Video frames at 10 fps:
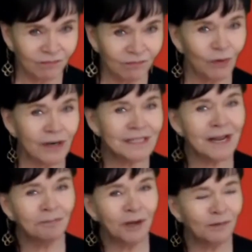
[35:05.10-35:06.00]
Ray they,
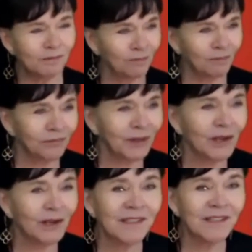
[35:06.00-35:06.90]
stepped in. they wanted to put
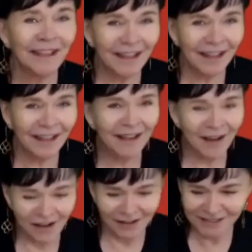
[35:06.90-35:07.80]
it on the
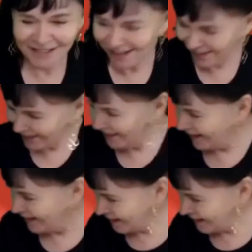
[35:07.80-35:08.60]
back cover about